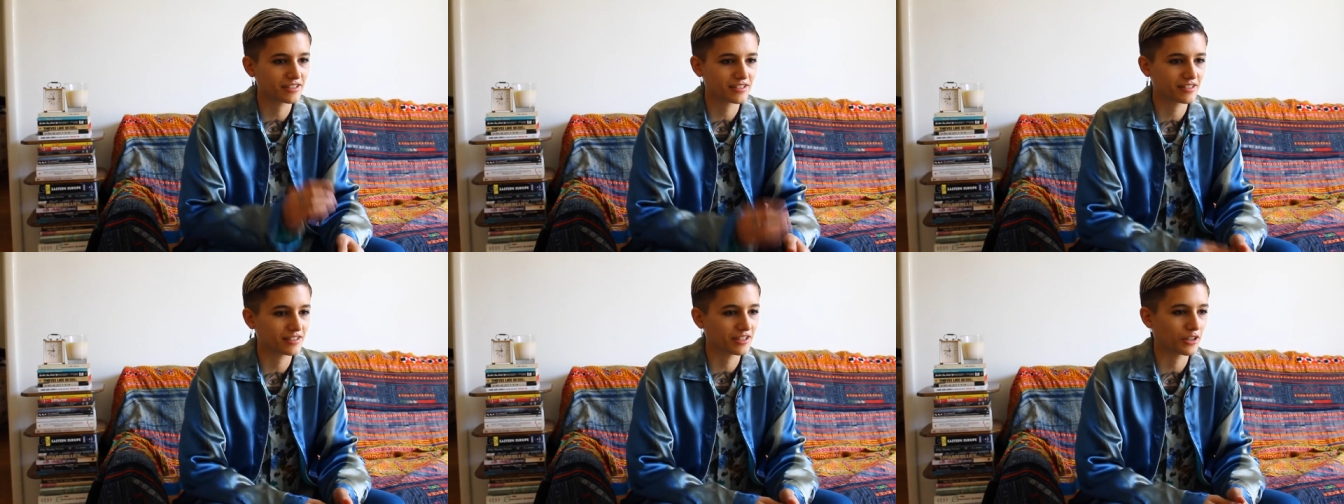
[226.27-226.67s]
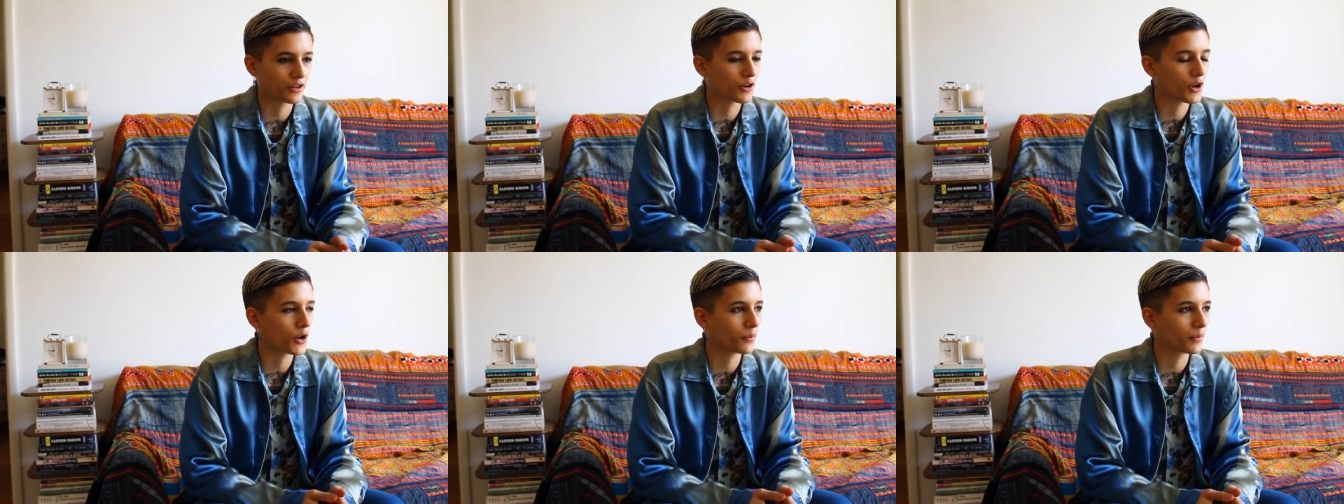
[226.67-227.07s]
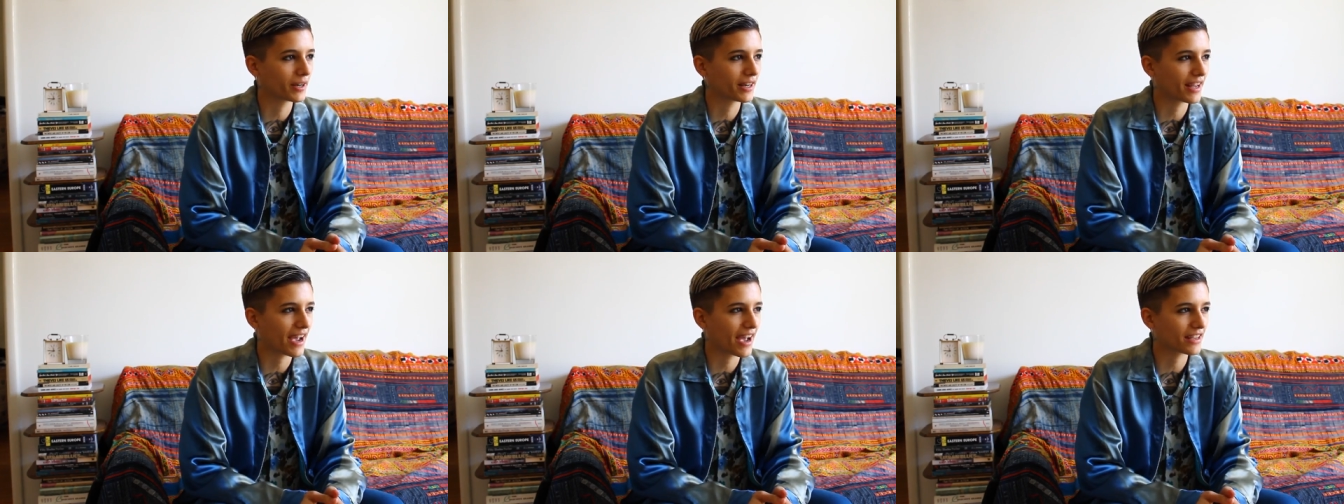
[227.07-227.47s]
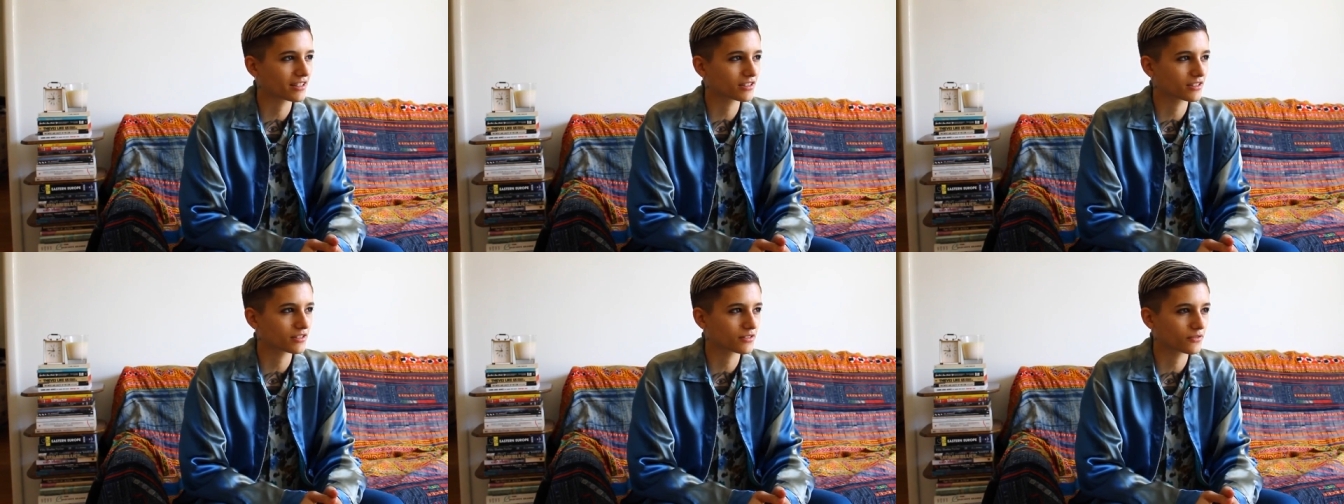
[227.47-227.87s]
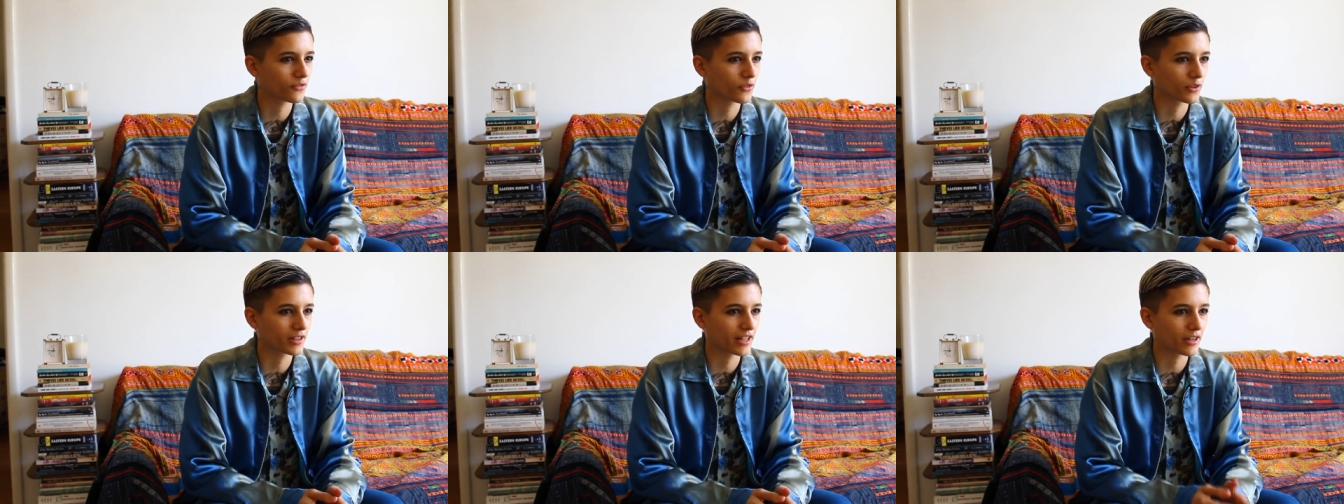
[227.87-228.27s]
just, you know, no one asks
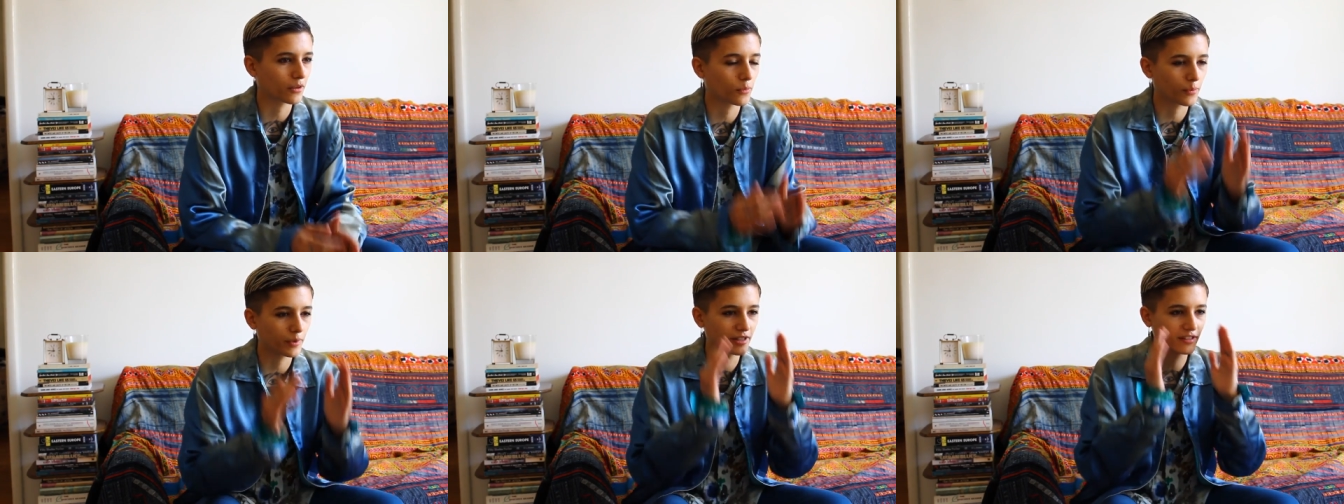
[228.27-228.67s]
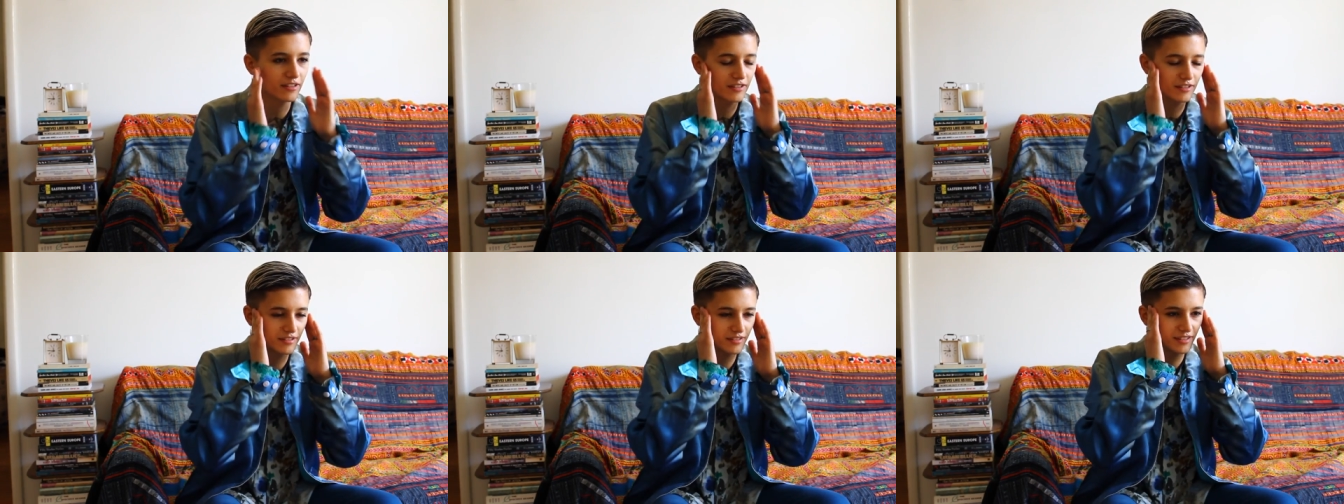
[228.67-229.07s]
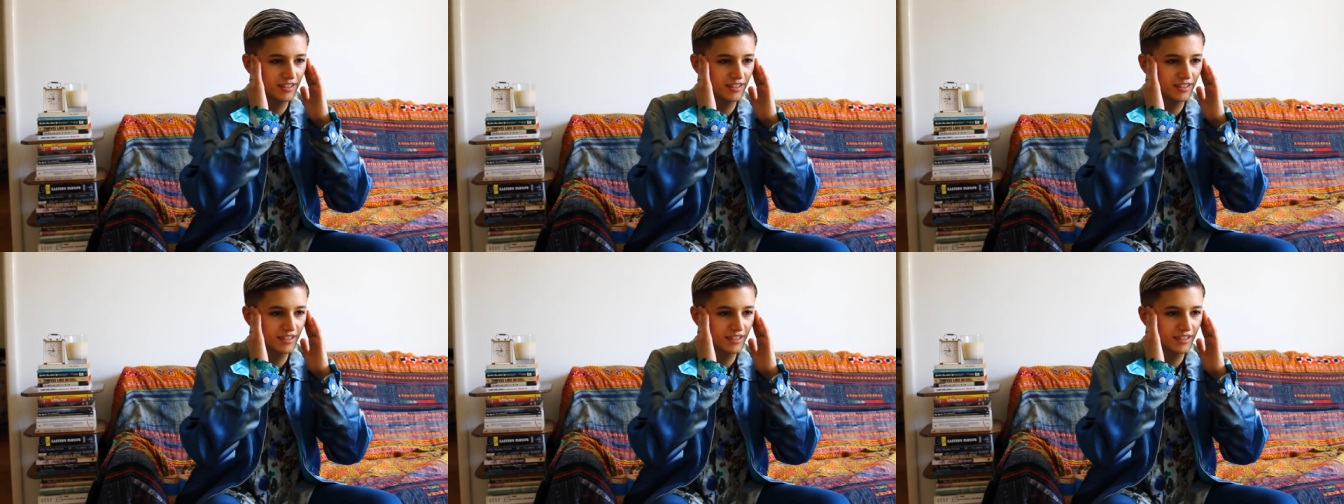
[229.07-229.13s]
for like weird